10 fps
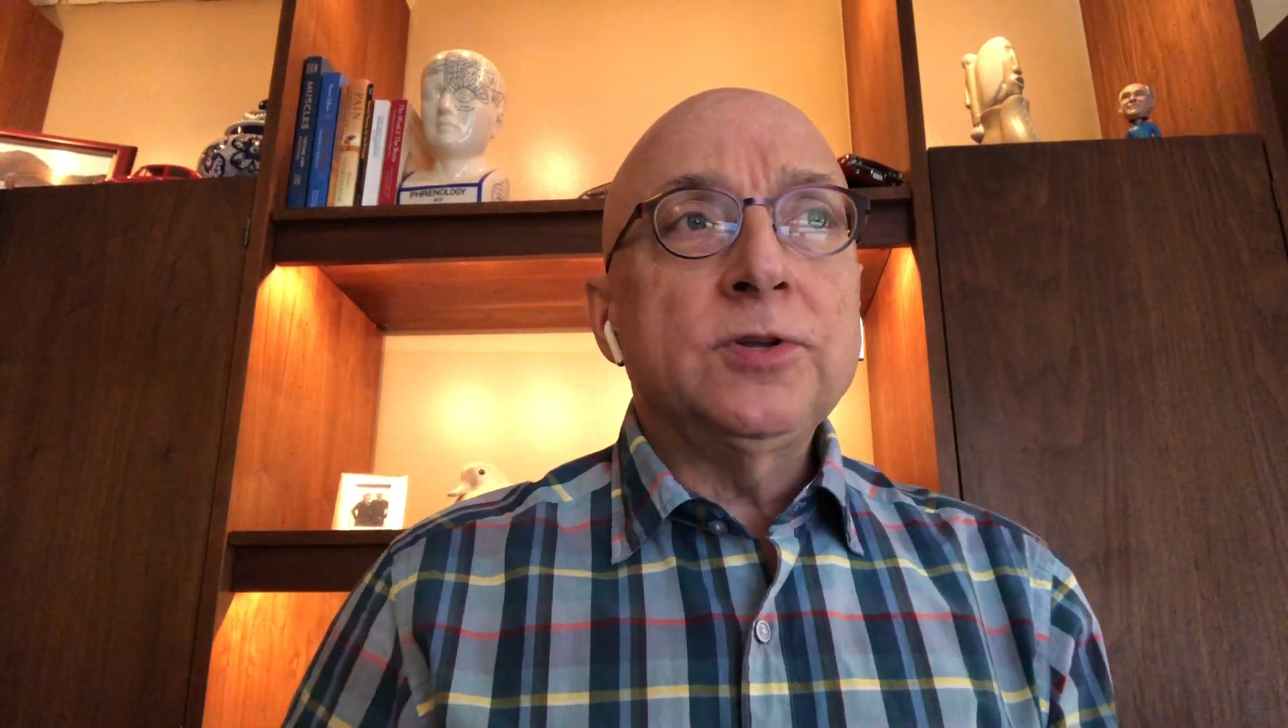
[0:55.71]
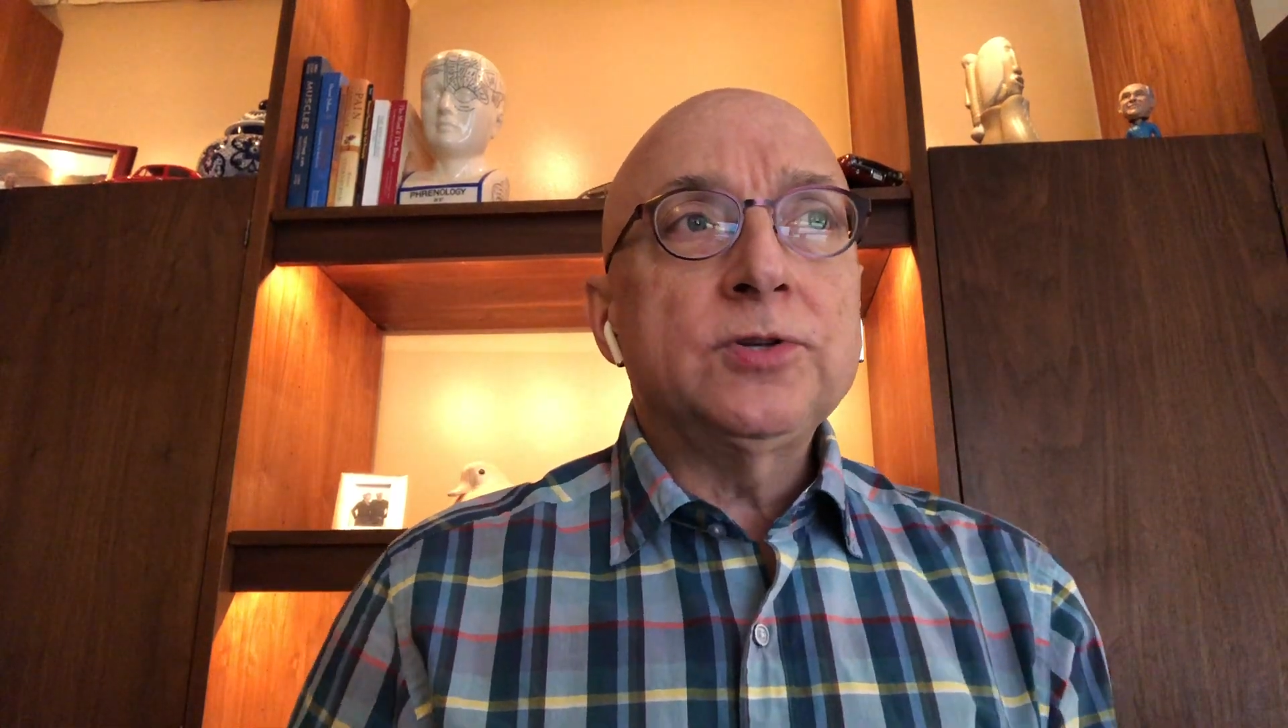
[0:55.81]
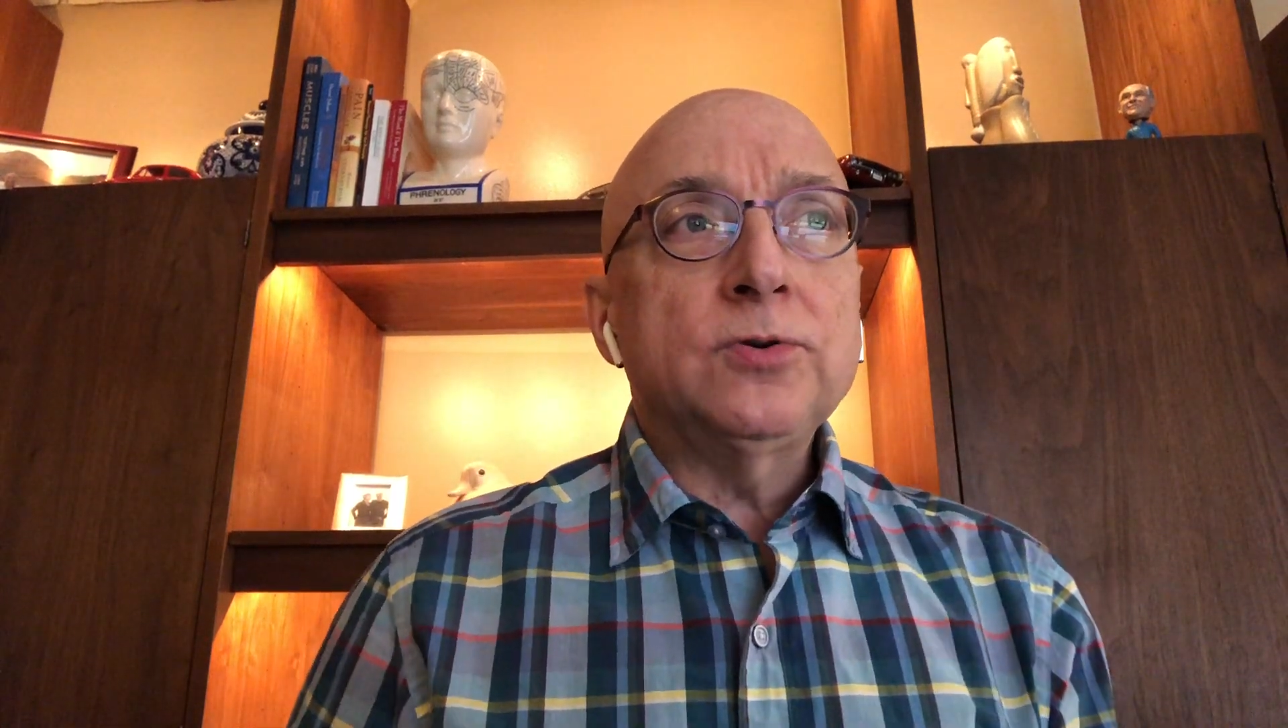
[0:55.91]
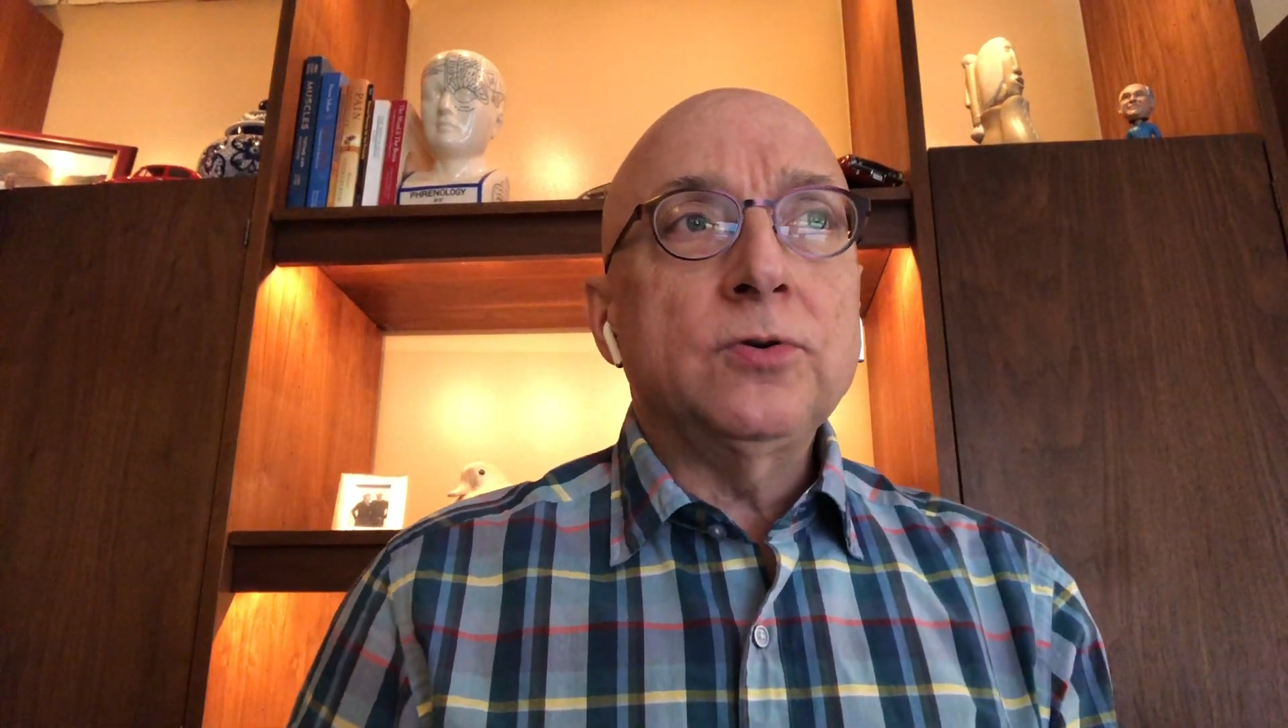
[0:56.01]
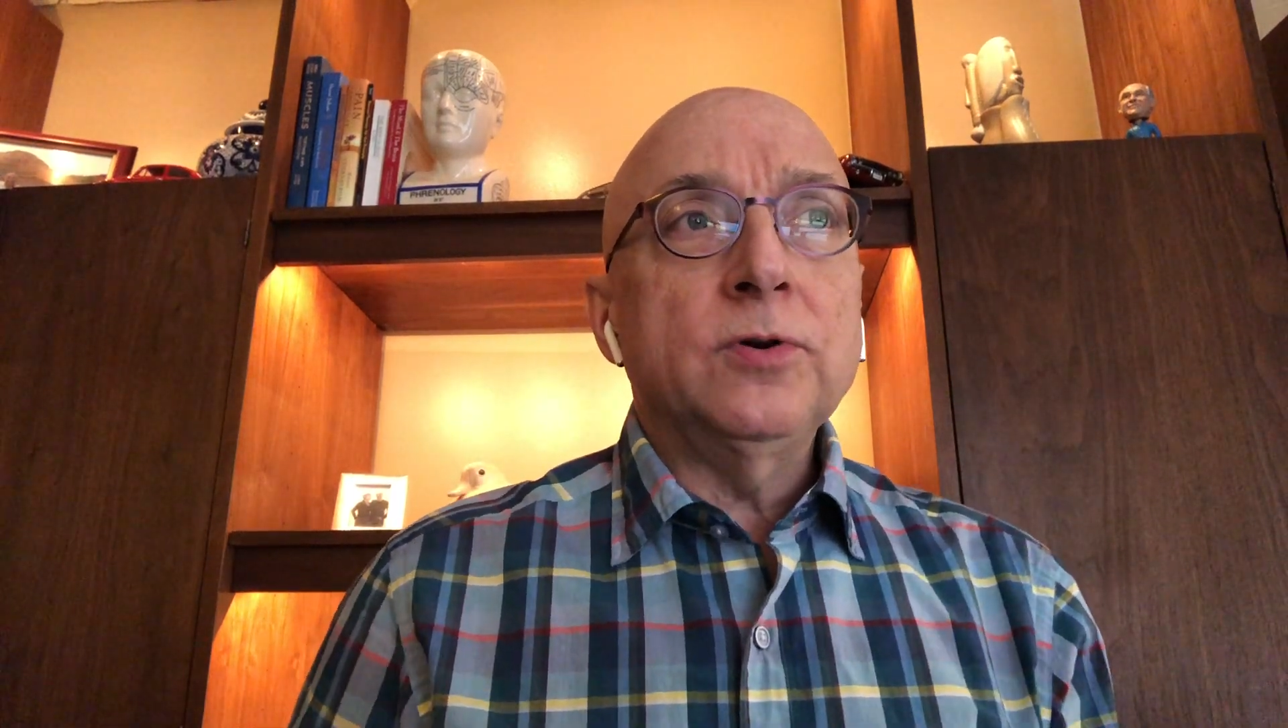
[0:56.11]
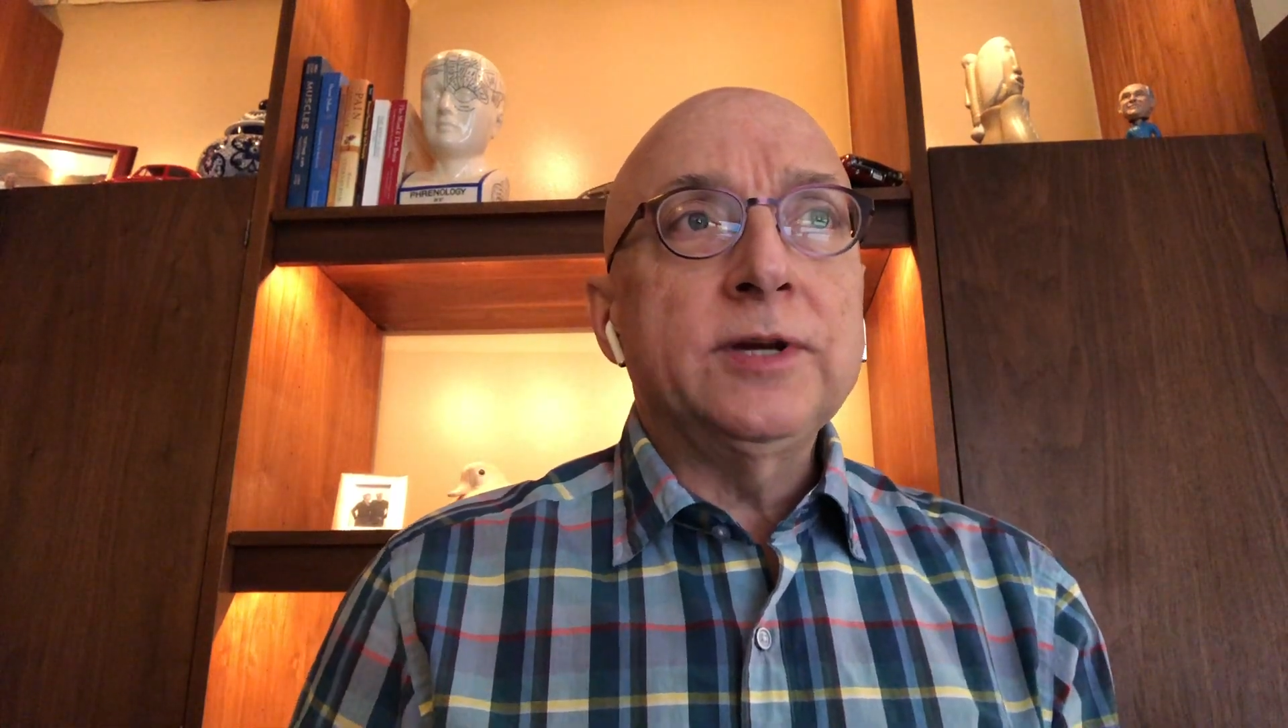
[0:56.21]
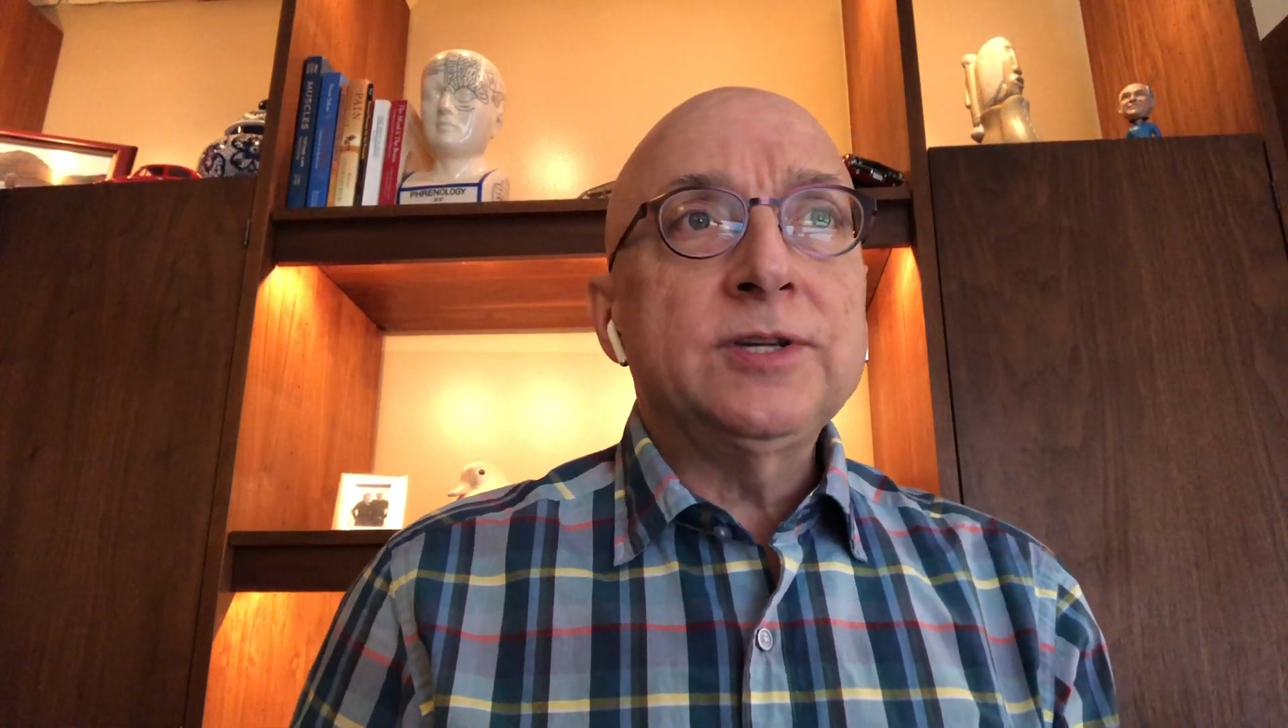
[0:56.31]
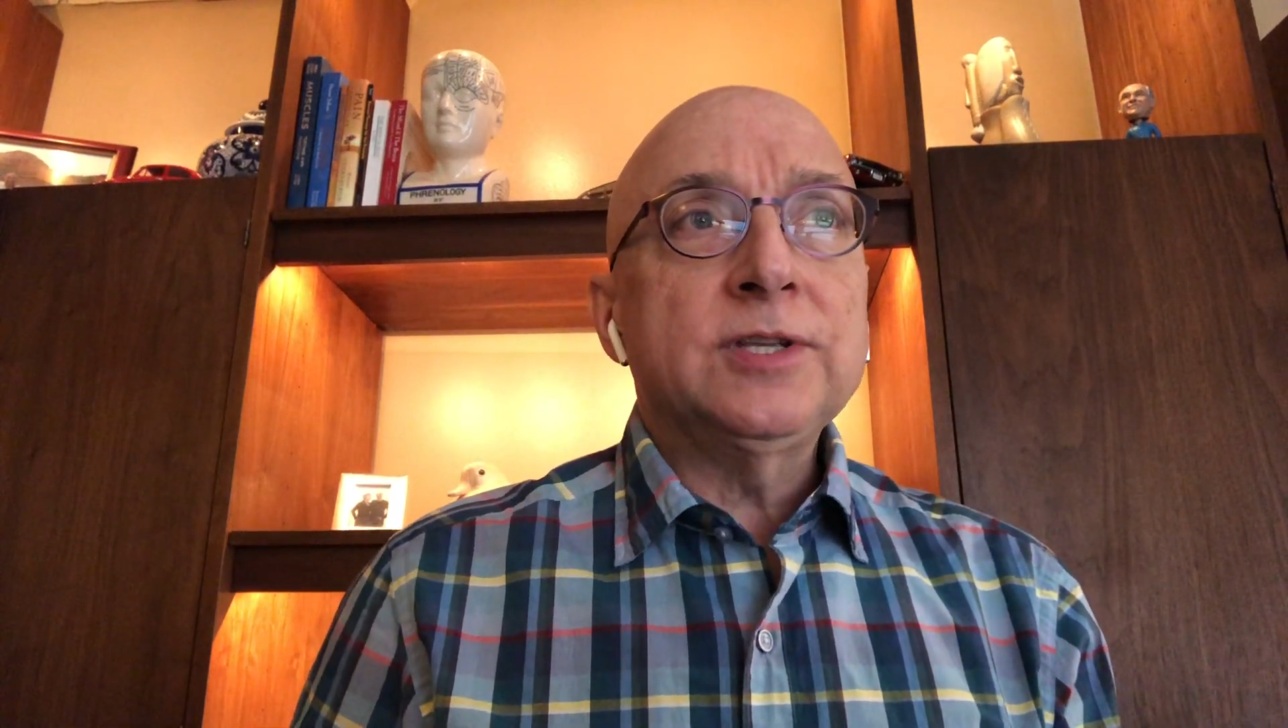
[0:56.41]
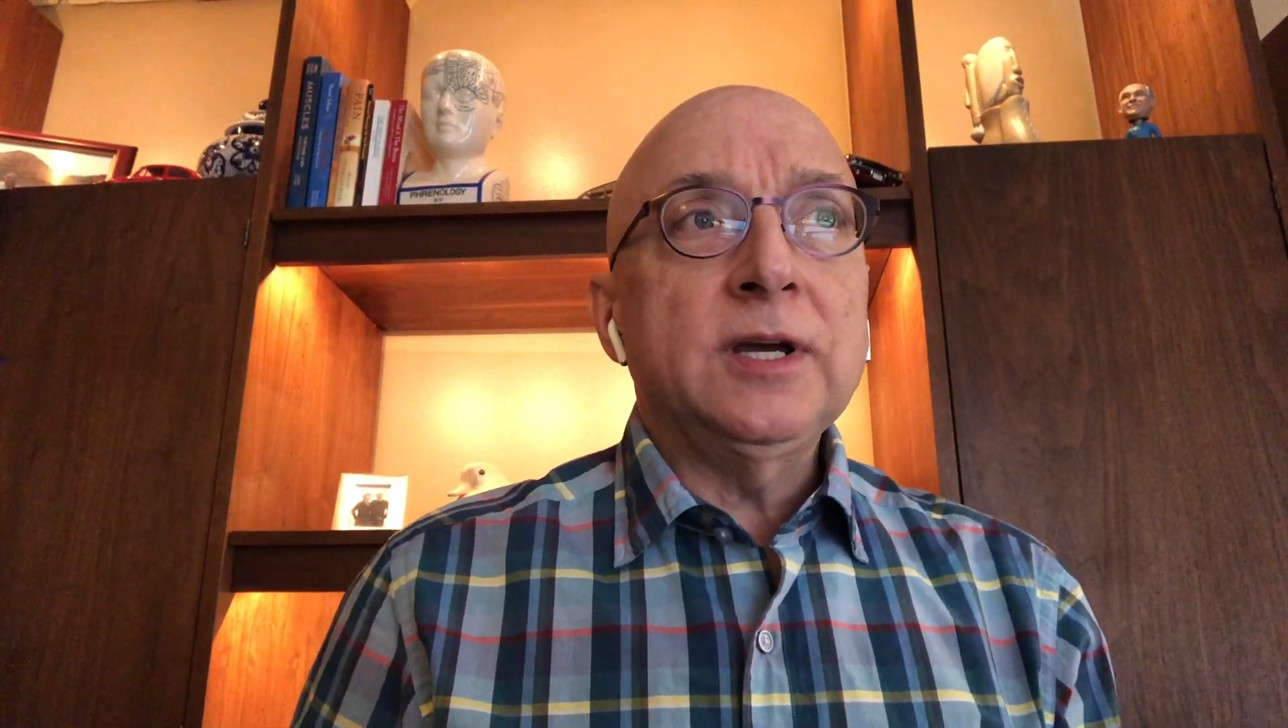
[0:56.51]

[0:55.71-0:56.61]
the stories